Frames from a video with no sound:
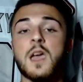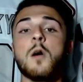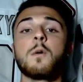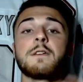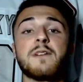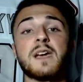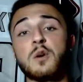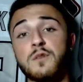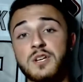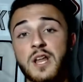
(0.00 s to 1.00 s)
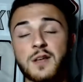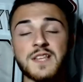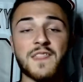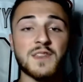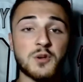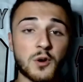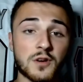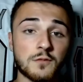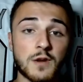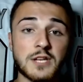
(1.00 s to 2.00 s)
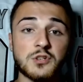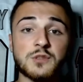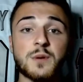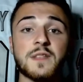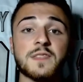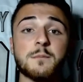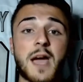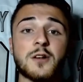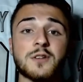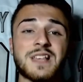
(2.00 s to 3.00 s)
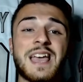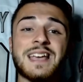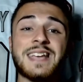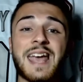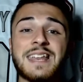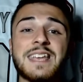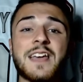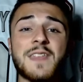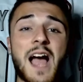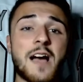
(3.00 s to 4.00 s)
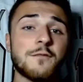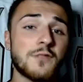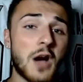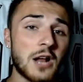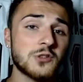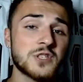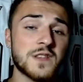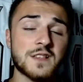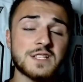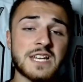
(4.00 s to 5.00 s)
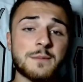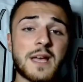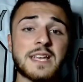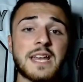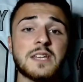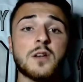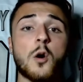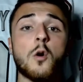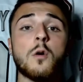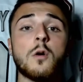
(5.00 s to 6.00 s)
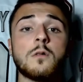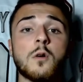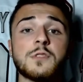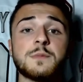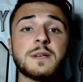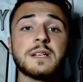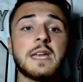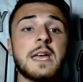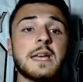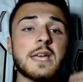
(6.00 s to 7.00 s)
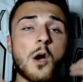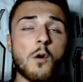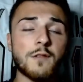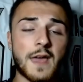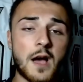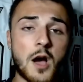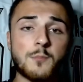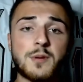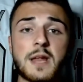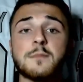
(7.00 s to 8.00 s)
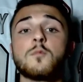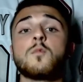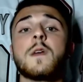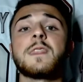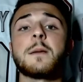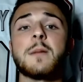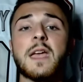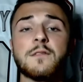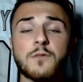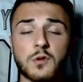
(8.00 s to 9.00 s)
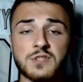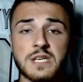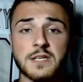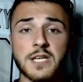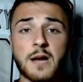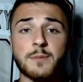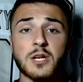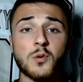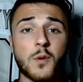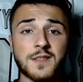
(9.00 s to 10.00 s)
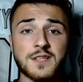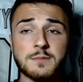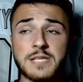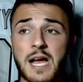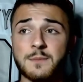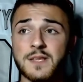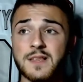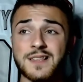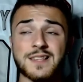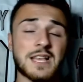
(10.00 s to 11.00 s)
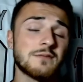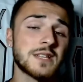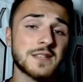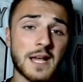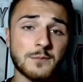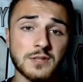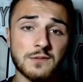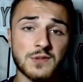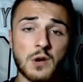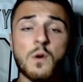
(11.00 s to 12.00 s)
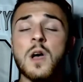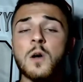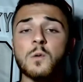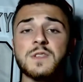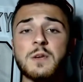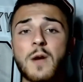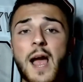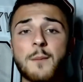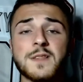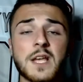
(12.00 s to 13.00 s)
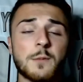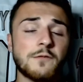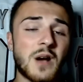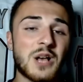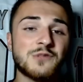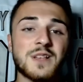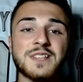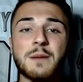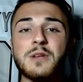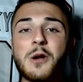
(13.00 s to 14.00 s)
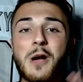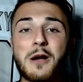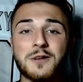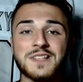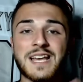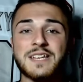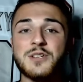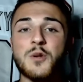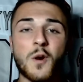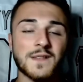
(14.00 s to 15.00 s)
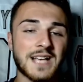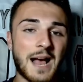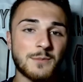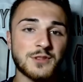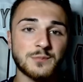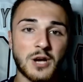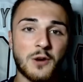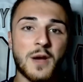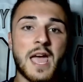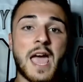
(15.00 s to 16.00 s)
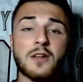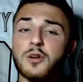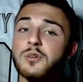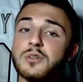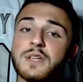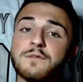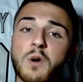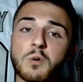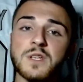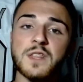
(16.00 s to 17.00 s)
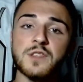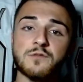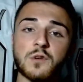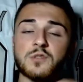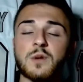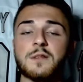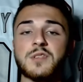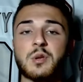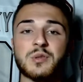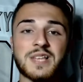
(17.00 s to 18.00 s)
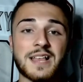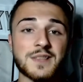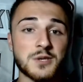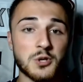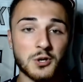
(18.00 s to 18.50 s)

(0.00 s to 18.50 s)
with the Vancouver Canucks and the New York Rangers, but the matter is, can he get the Flyers to this team, and can he ultimately get over that hump and win them a first Stanley Cup in quite some time, since the 70s, I believe. So we'll see what happens there. But Flyers fans, let me know how excited you are in the comments below. And are you looking forward to this first round series against the New York